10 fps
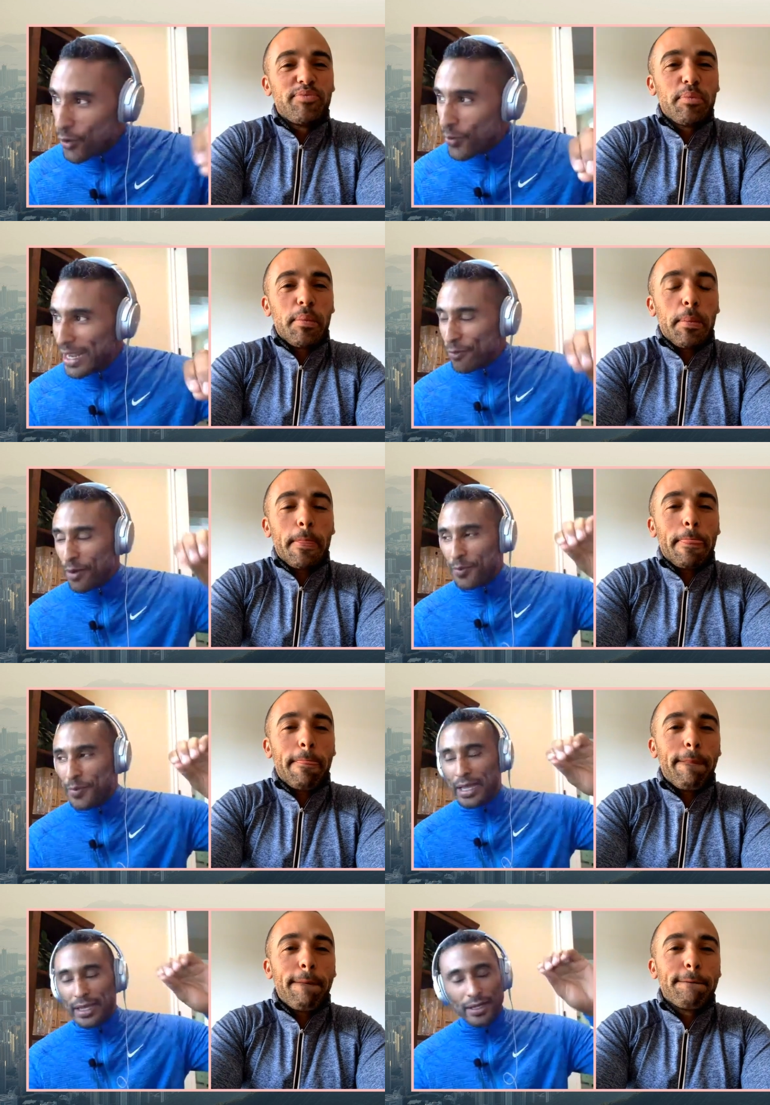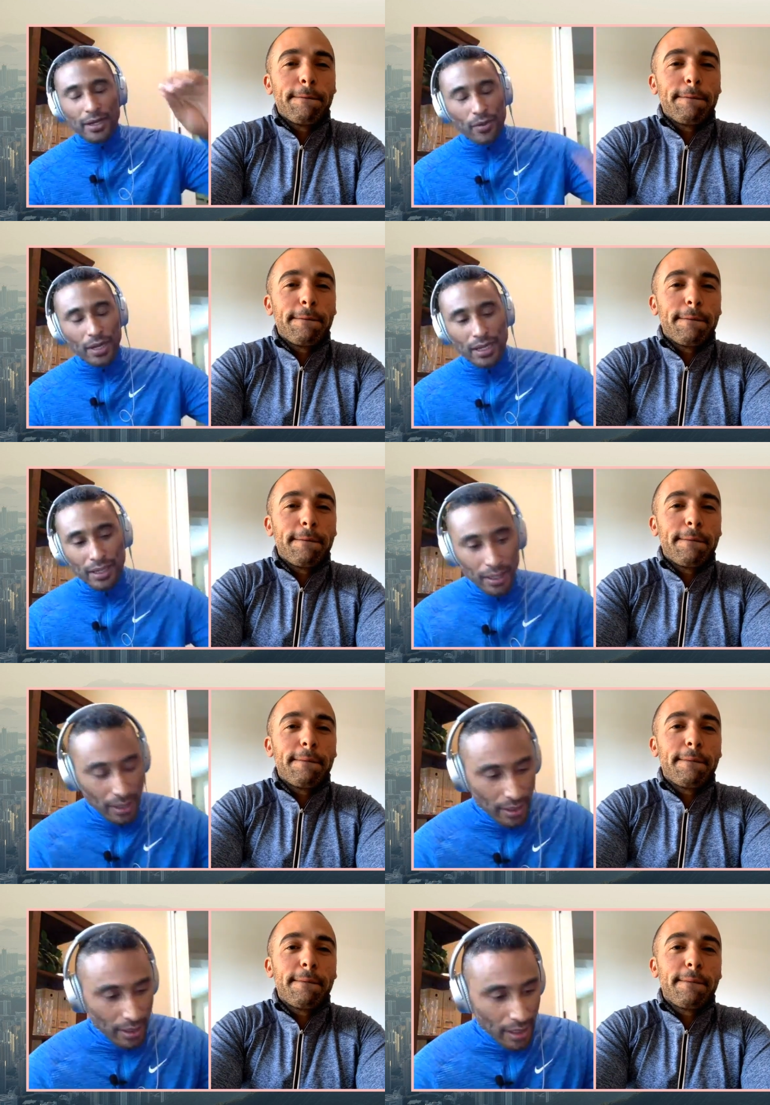Speaker 1: weight. What would be like, you know what?
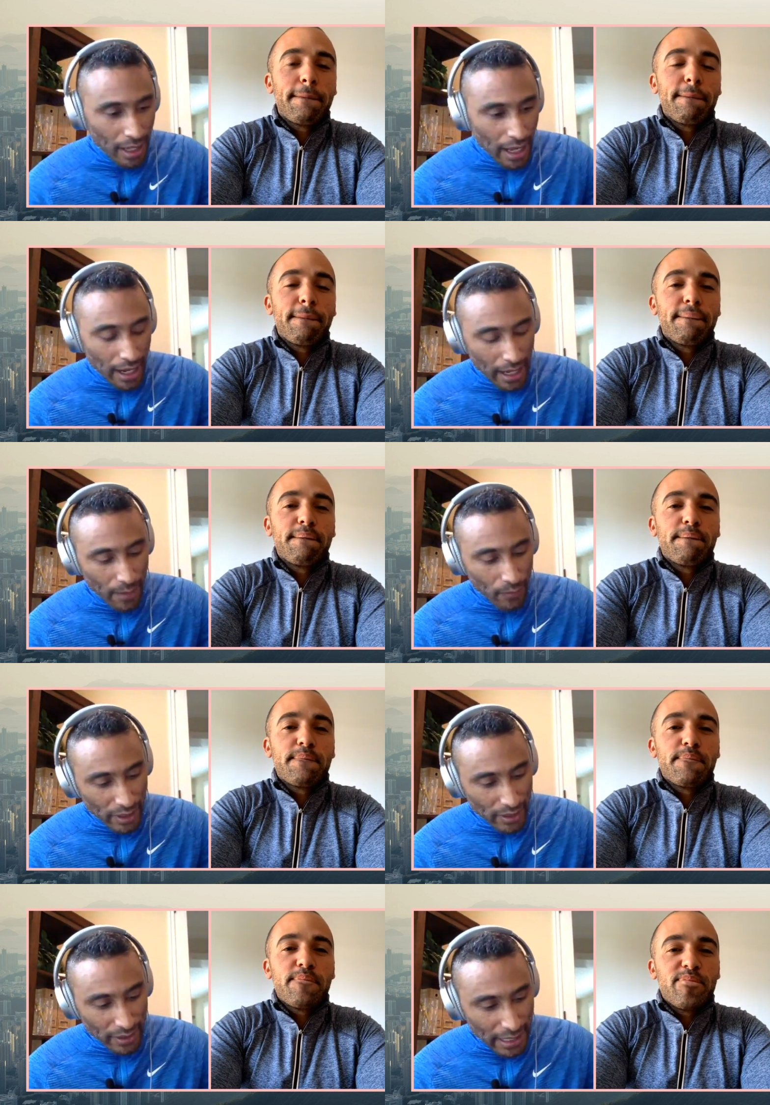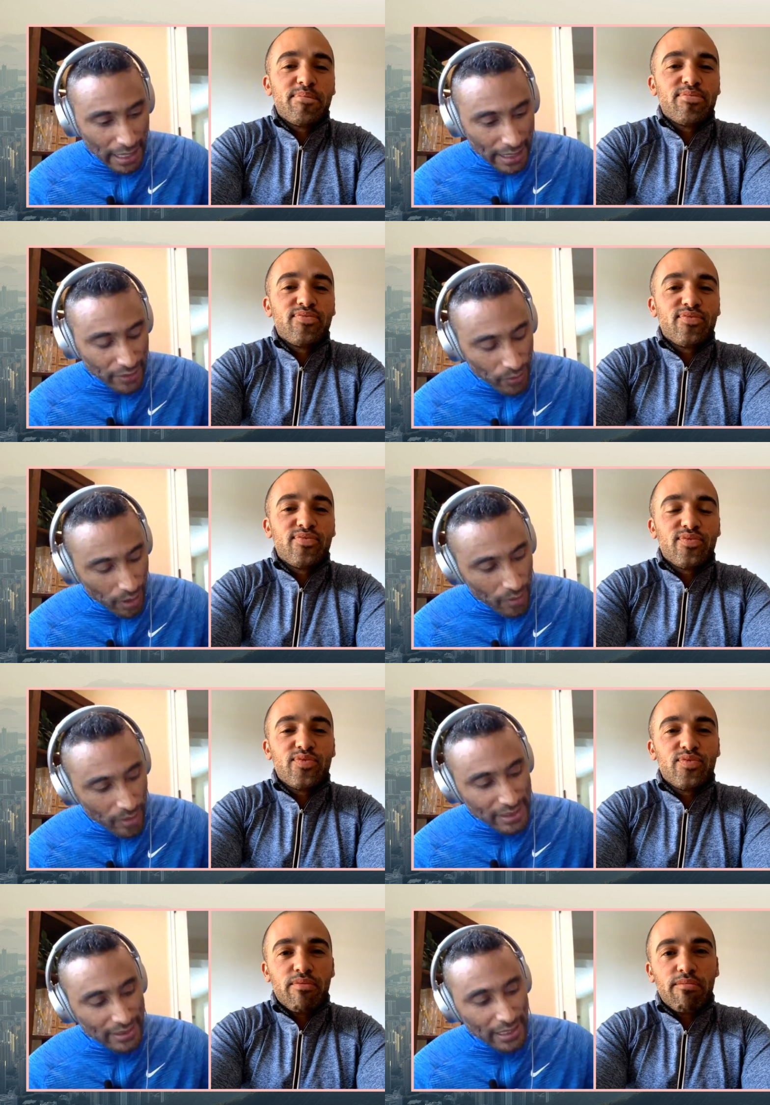I'm one of the guys who
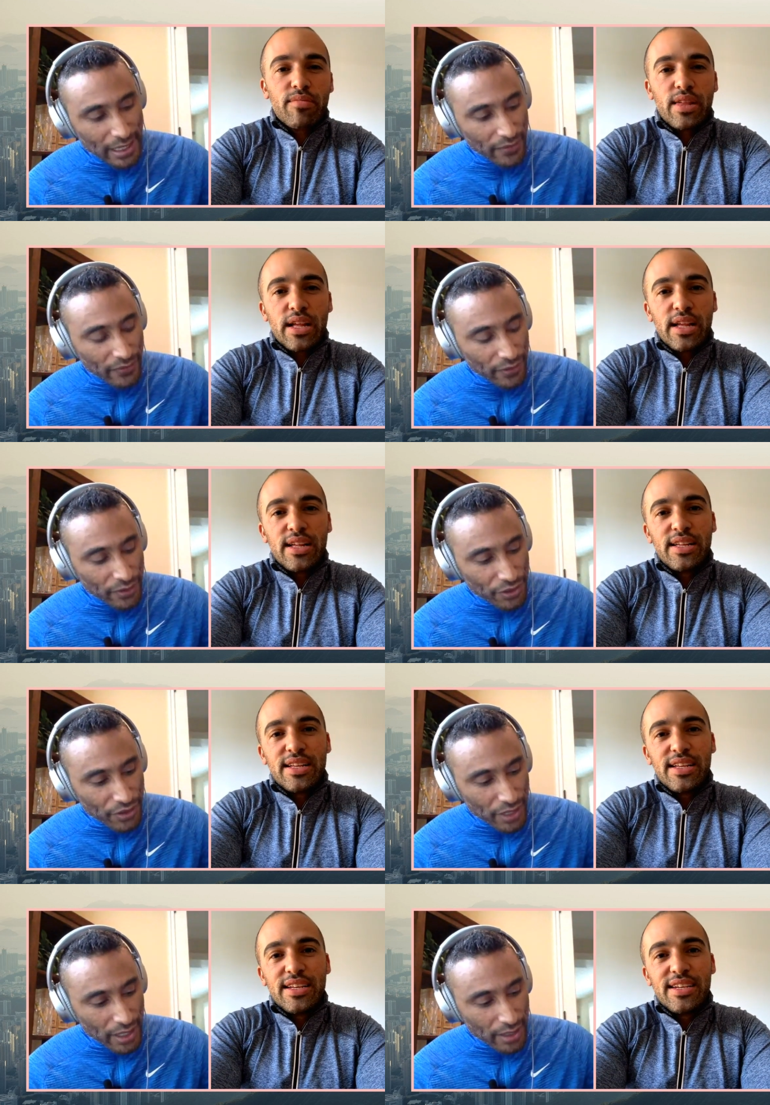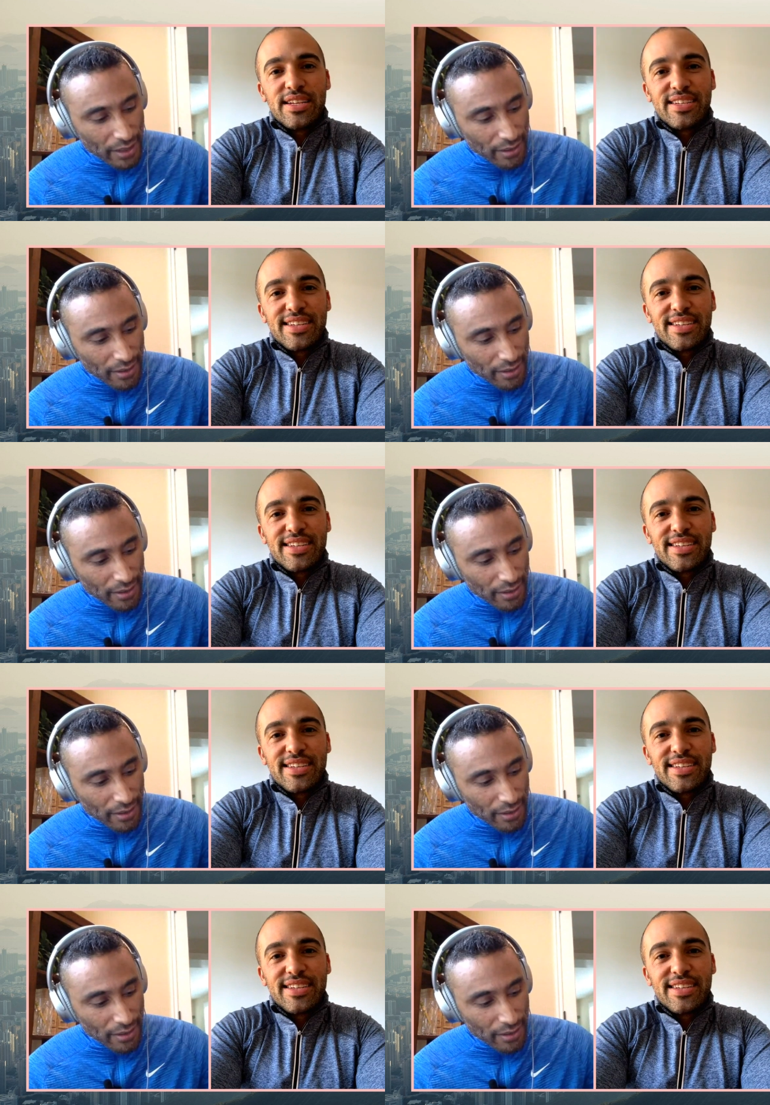always gets down the first straight.